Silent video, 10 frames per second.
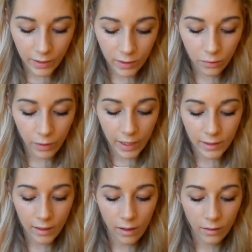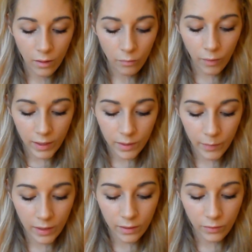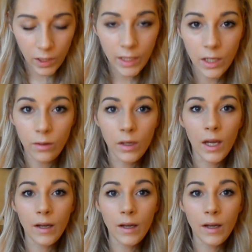It just creates that right amount of shadow.